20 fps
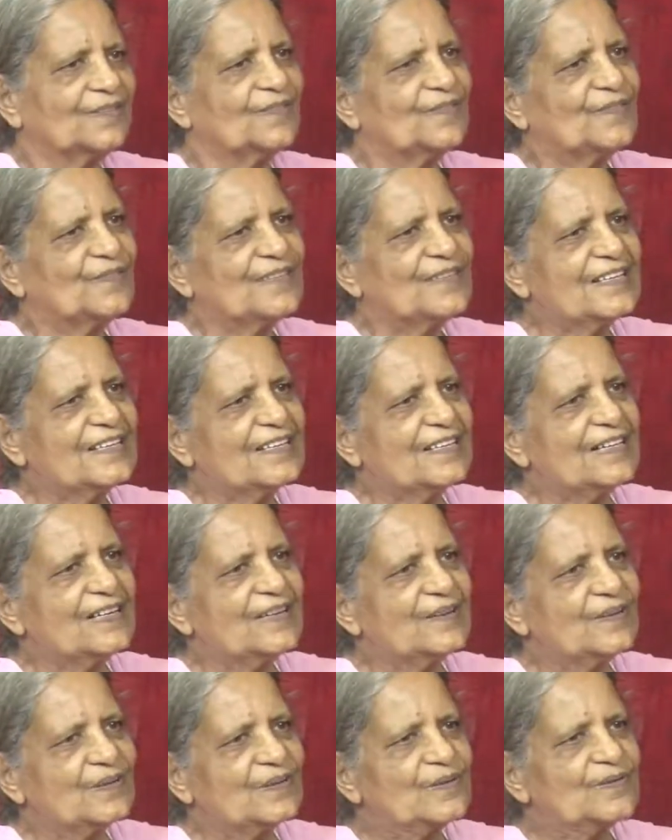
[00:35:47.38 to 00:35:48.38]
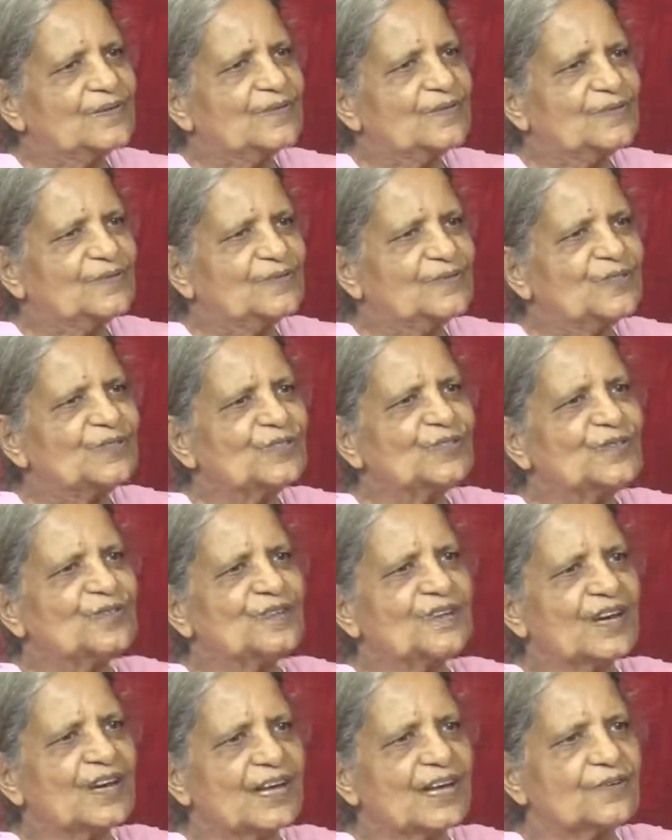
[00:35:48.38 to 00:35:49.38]
Physically, also, we
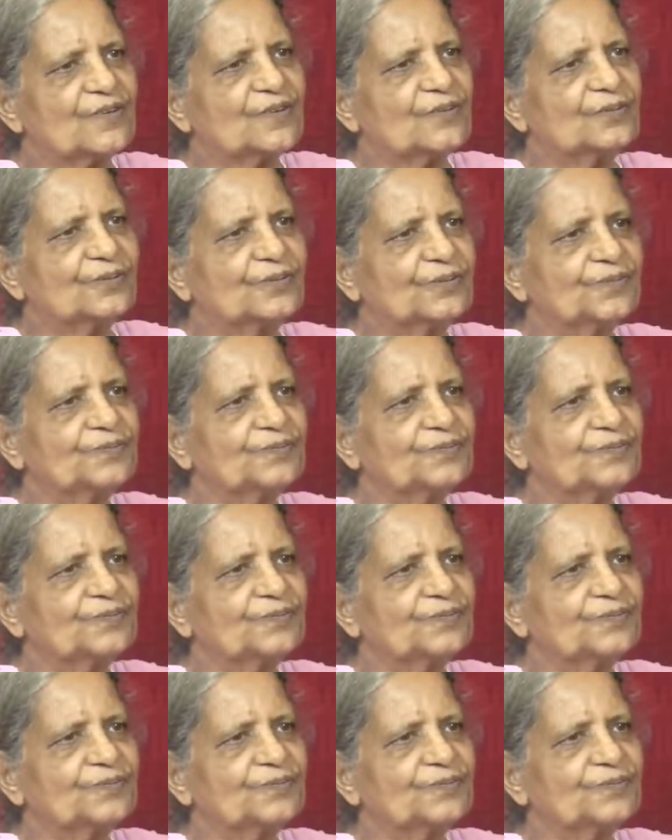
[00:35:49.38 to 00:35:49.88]
should try to